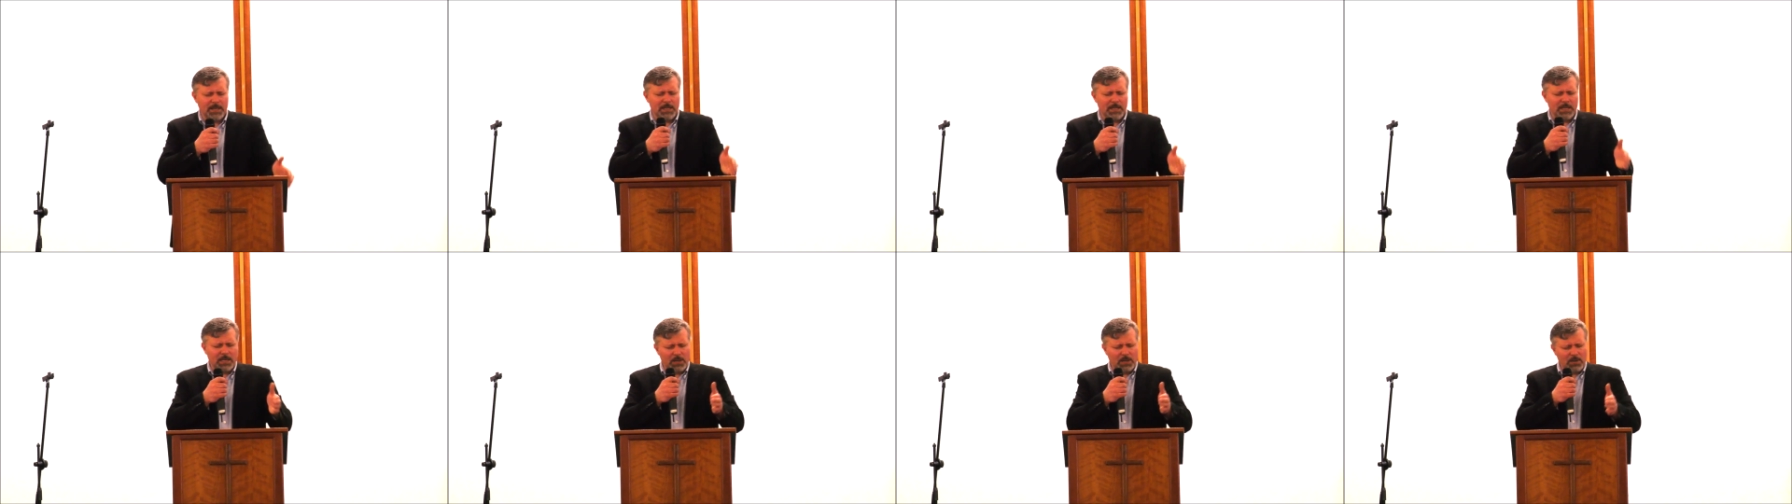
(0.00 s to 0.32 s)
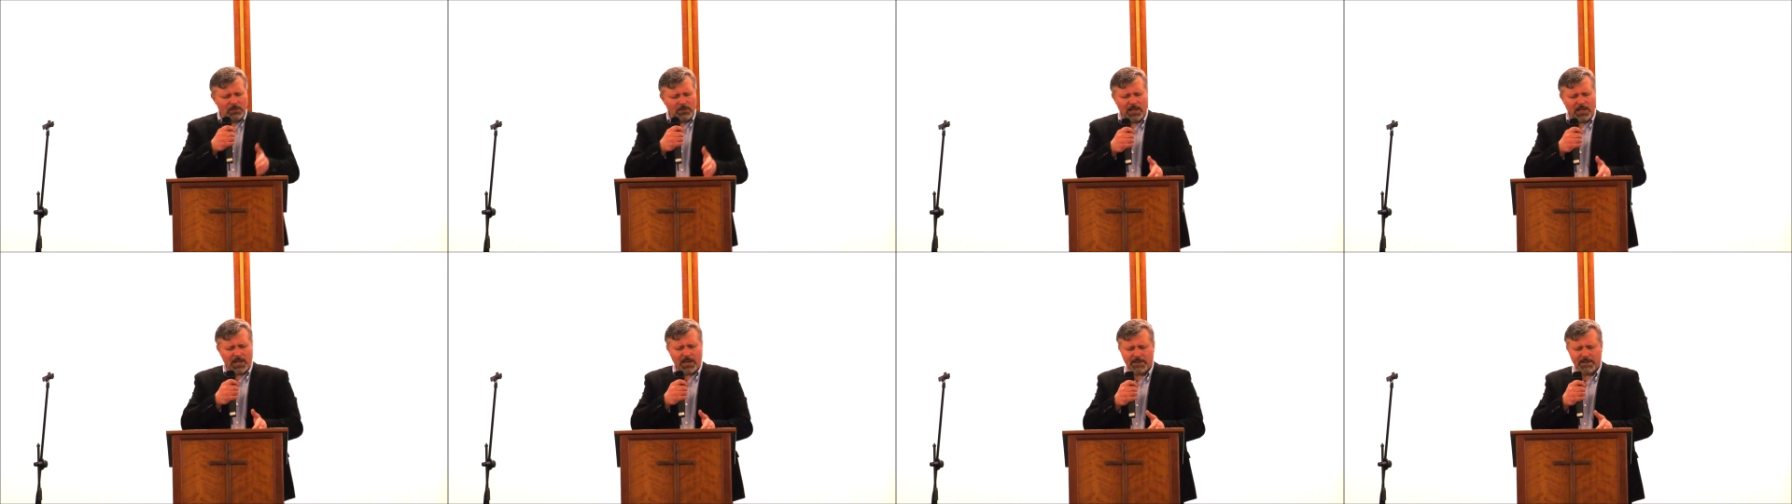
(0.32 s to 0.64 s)
in
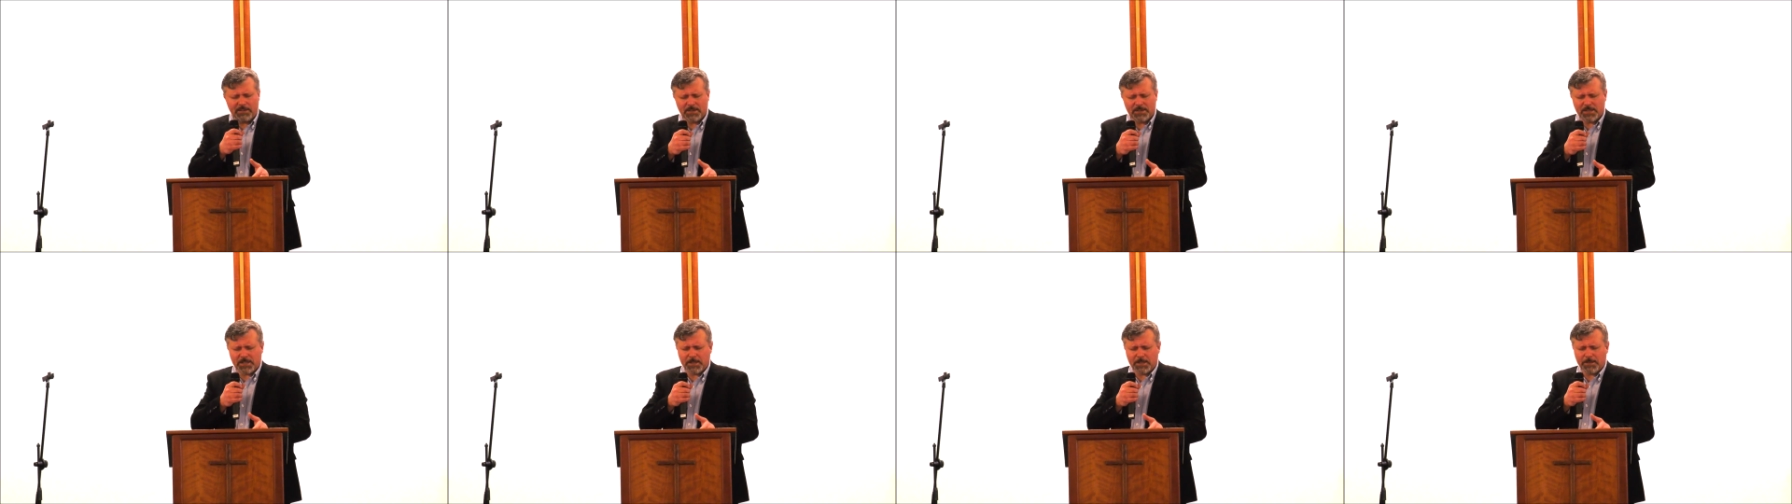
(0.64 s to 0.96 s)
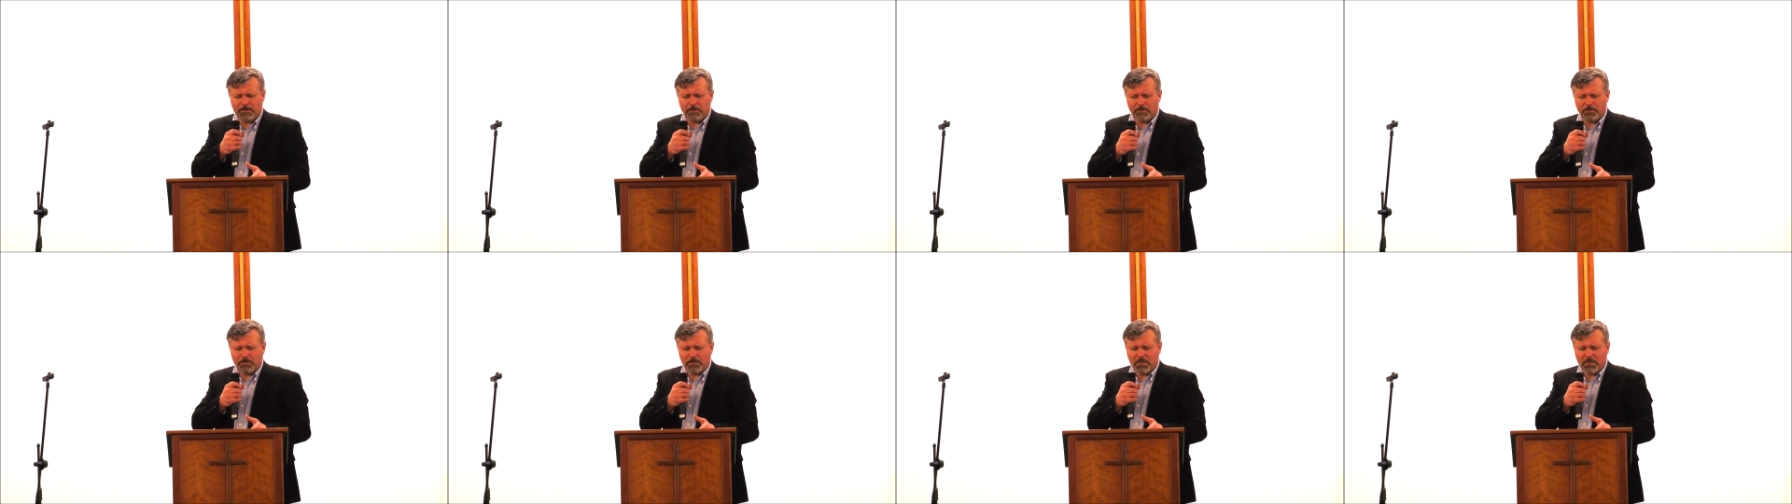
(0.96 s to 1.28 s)
our lives.
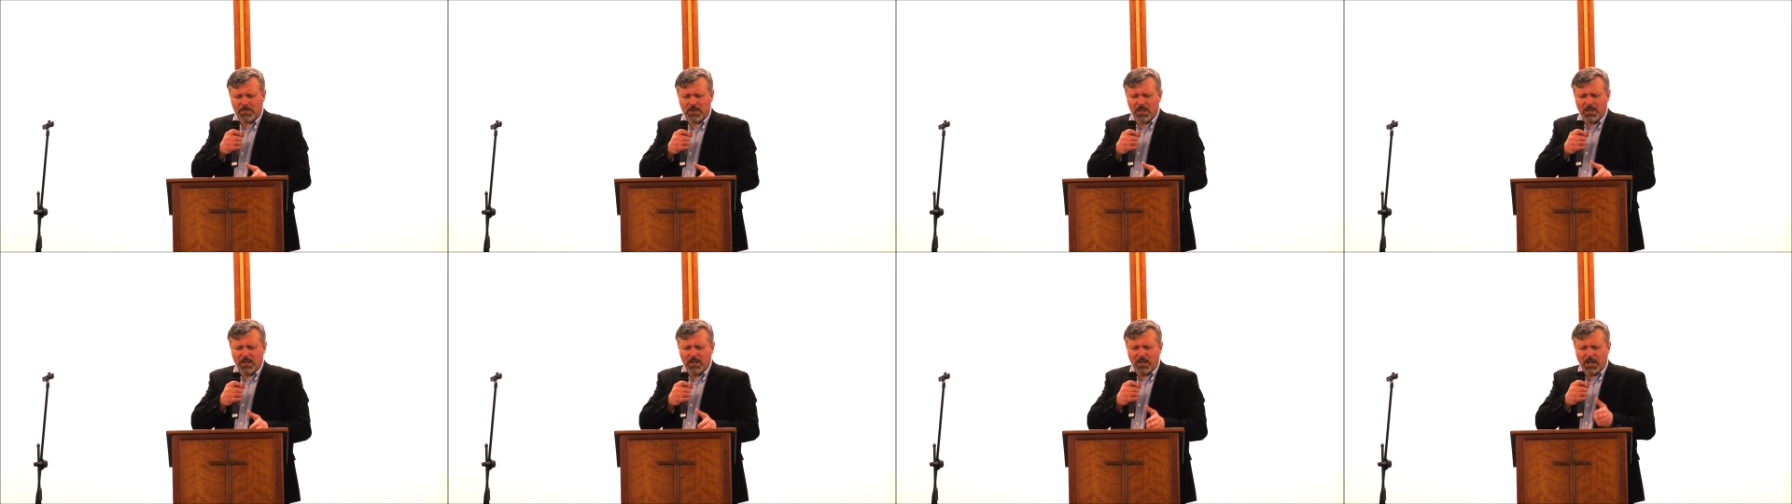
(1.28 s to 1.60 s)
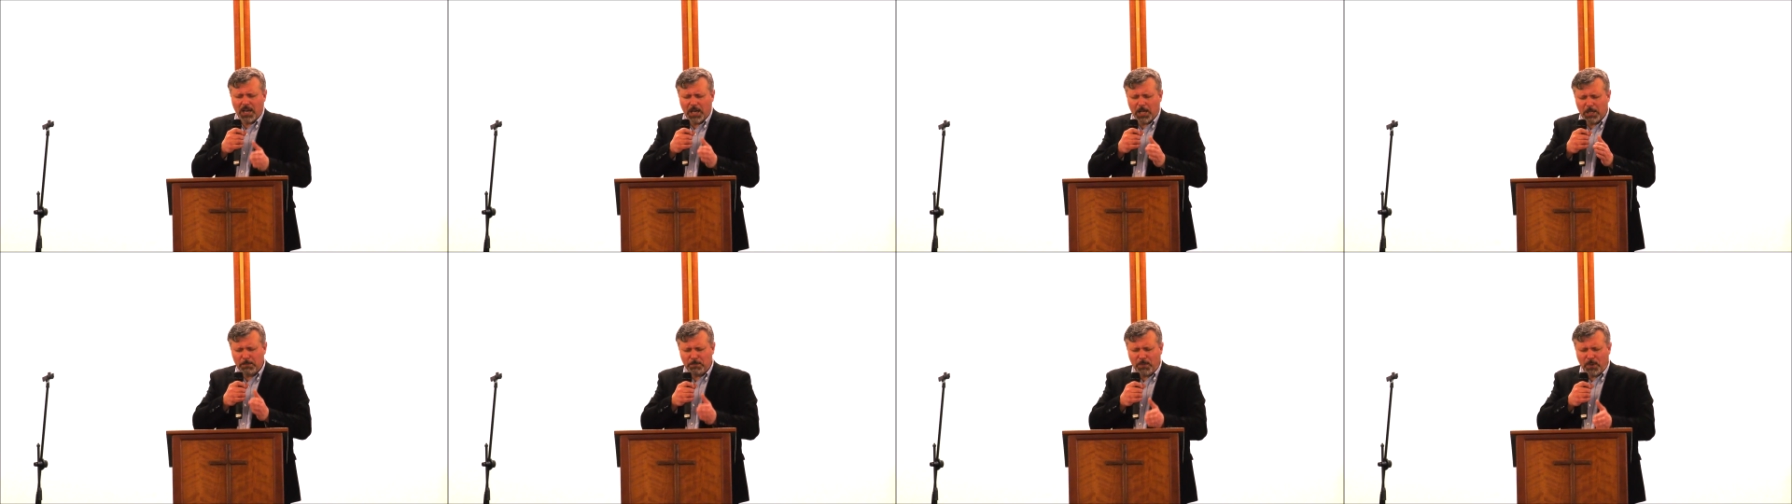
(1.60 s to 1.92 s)

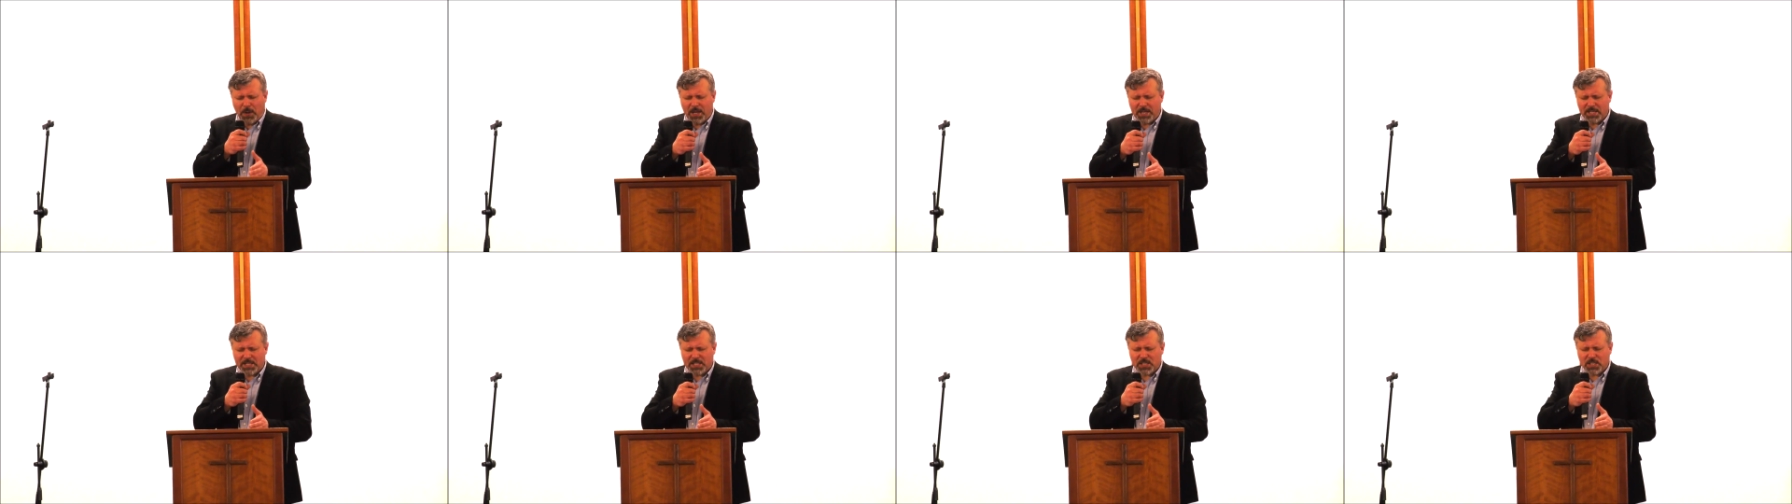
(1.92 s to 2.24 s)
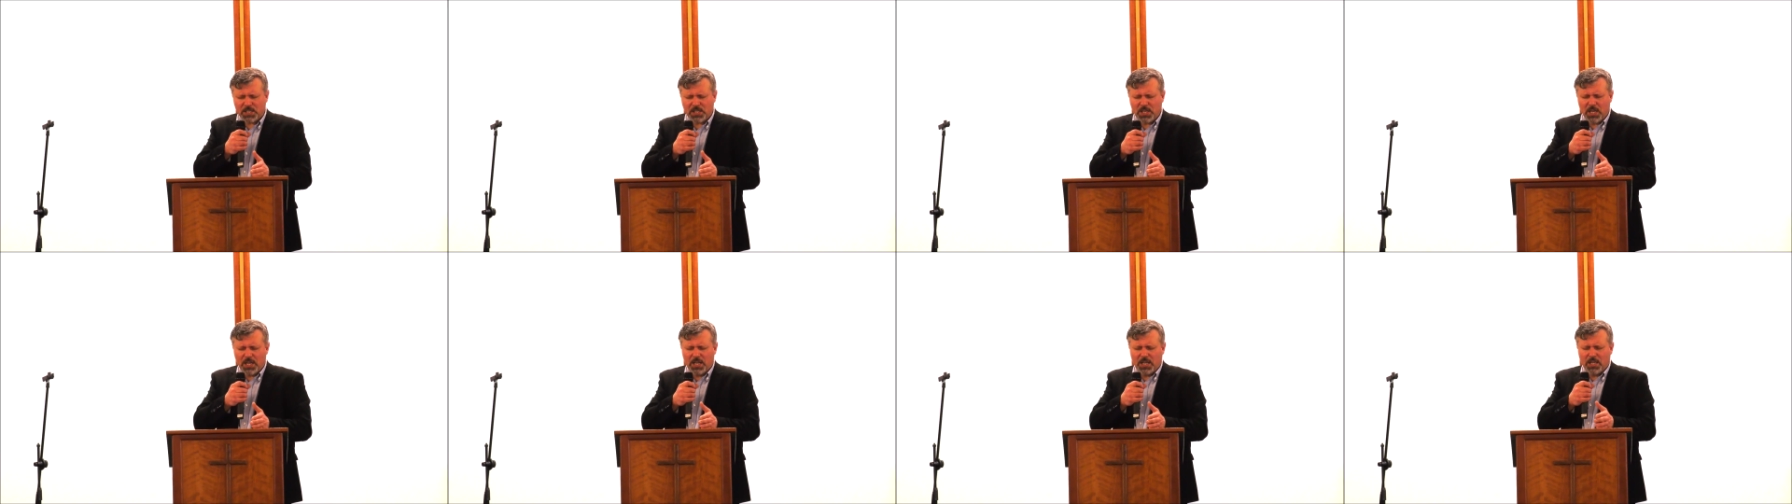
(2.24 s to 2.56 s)
Help
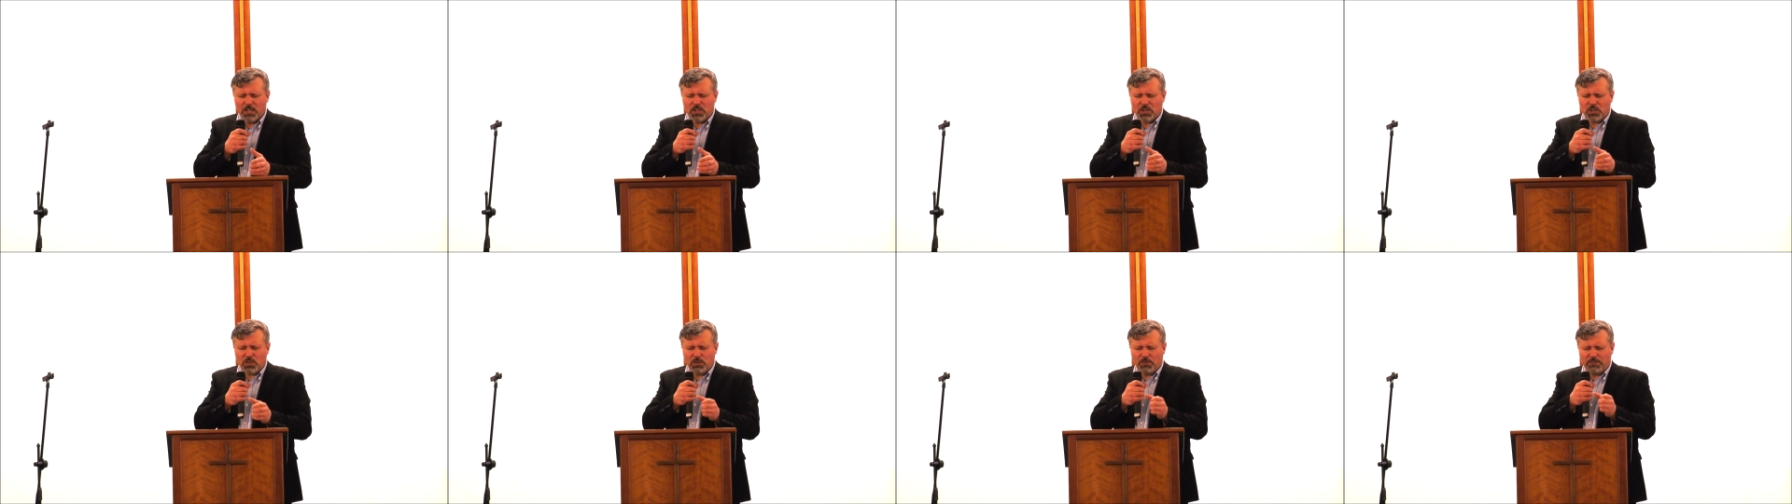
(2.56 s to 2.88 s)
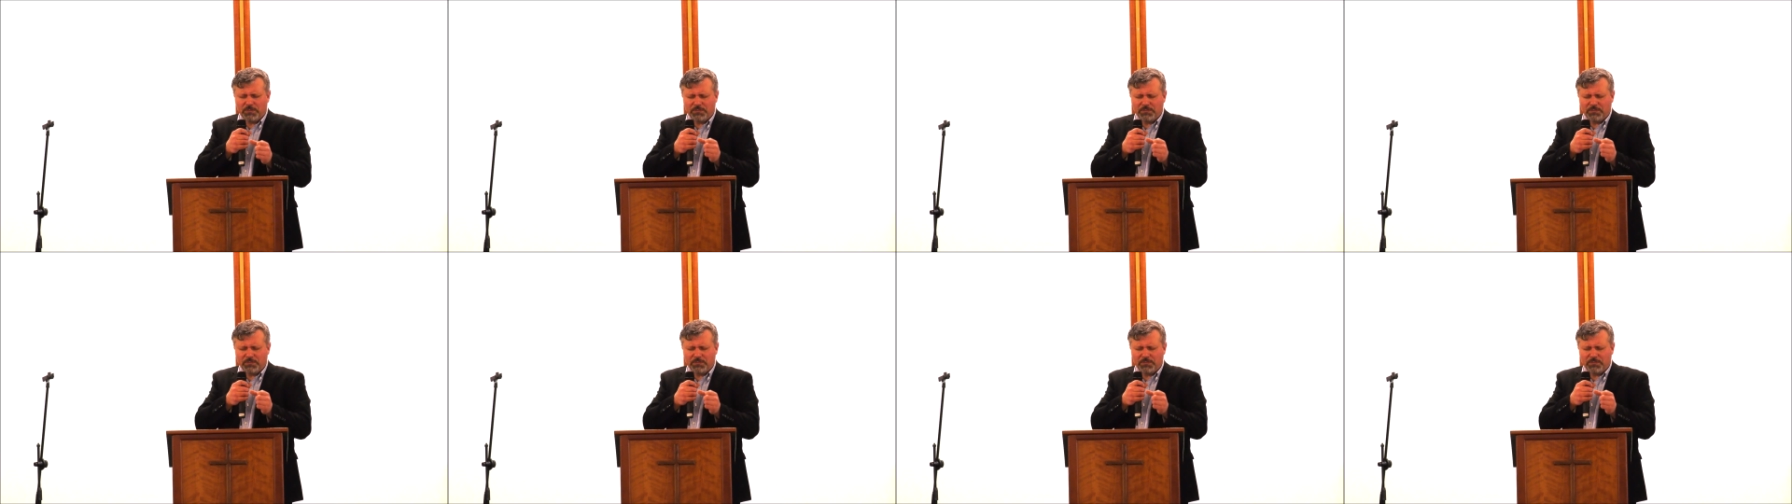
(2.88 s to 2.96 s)
us to